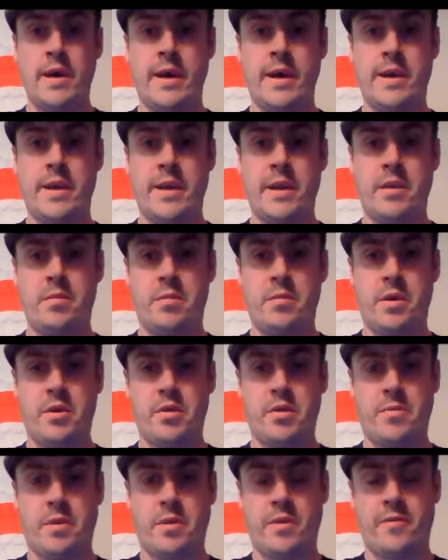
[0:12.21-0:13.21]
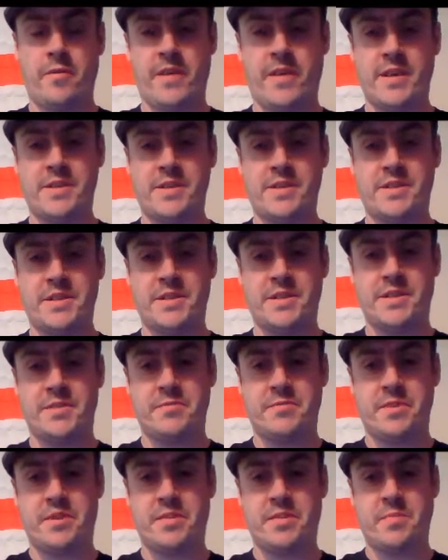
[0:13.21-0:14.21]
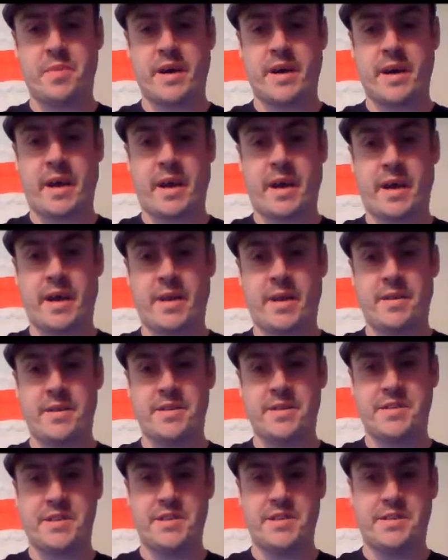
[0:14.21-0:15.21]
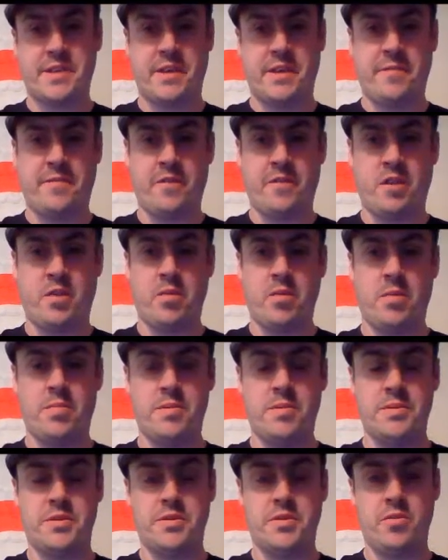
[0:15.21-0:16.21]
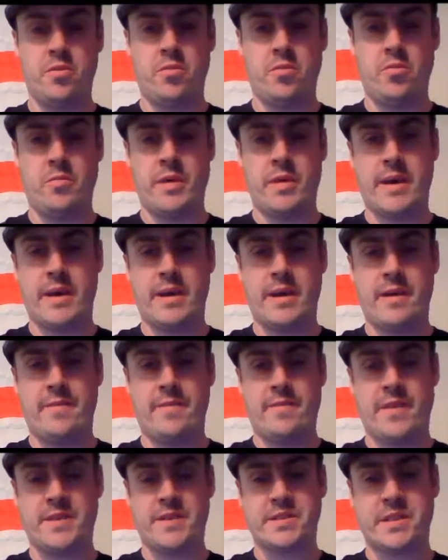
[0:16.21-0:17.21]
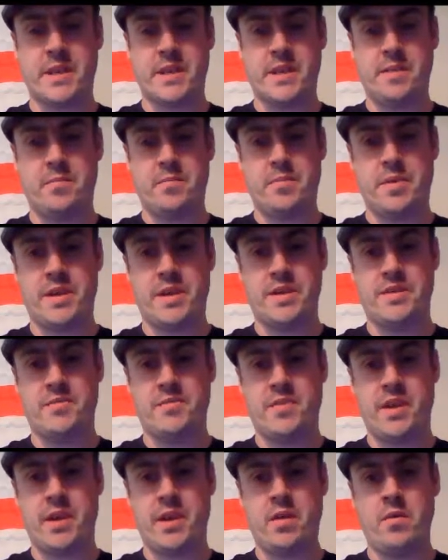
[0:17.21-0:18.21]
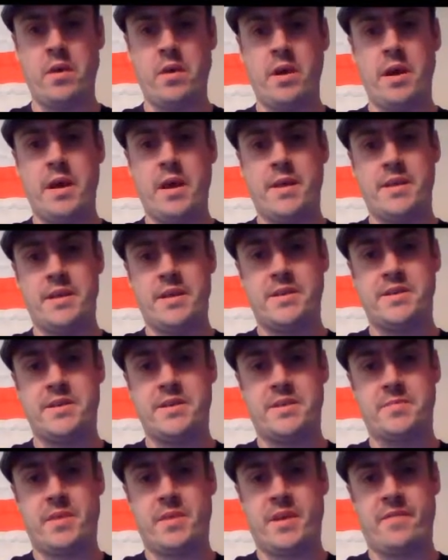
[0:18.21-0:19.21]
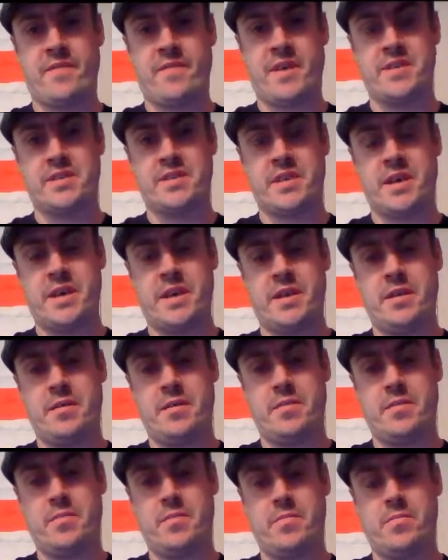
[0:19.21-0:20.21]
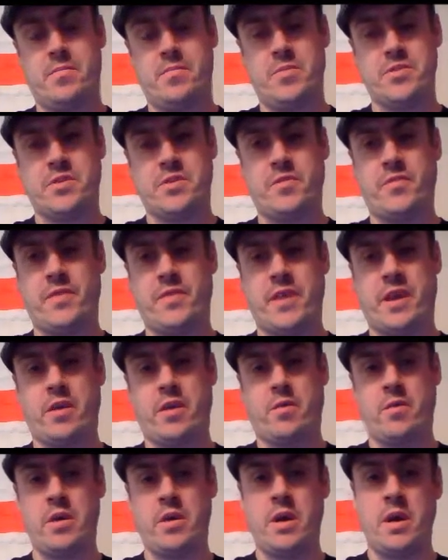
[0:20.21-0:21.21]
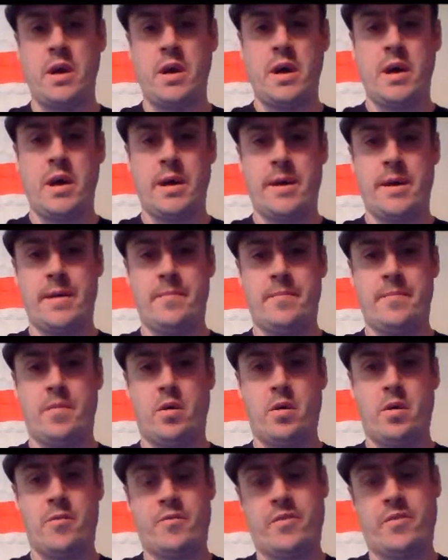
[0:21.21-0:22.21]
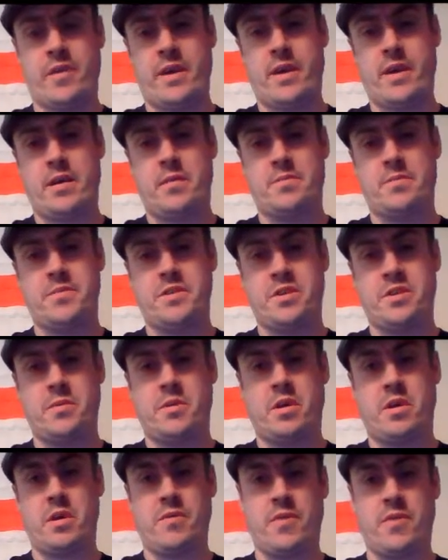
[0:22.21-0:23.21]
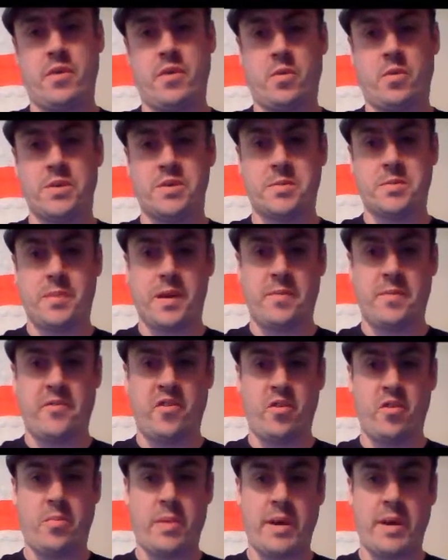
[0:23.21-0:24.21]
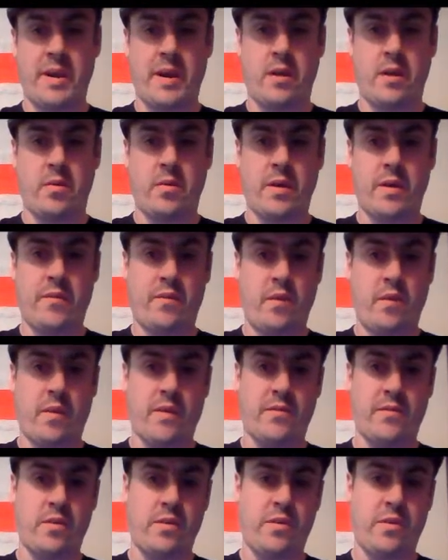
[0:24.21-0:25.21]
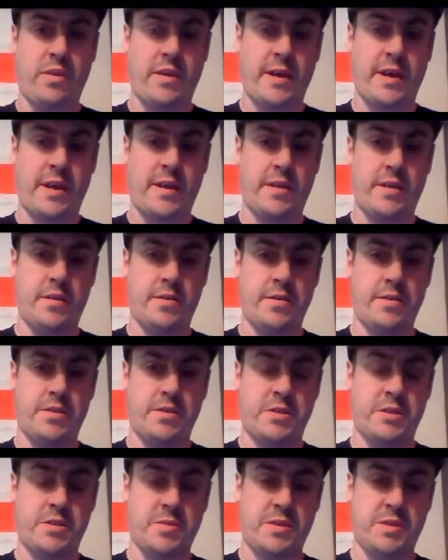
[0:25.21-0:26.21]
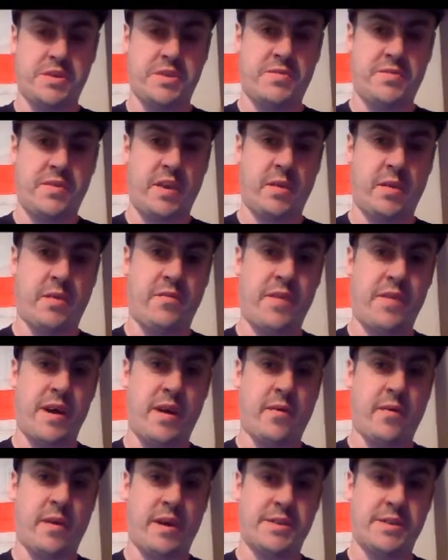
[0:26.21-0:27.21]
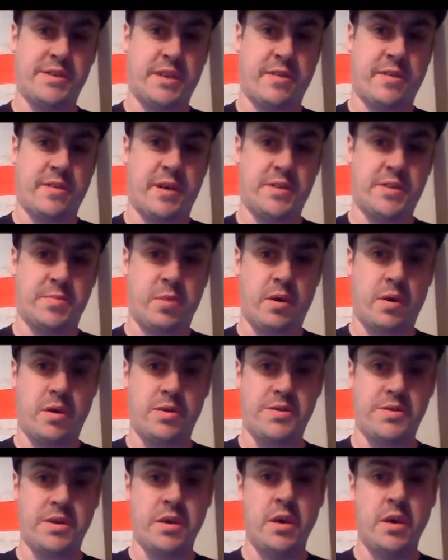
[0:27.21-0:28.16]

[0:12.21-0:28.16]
G'day WWE fans, this is Richard back, and this is the follow-up to my Fastlane prediction video. This is my Fastlane result video. Hopefully, I'm assuming all of you have watched the pay-per-view by now. If you haven't, then switch this video off now, as there are spoilers.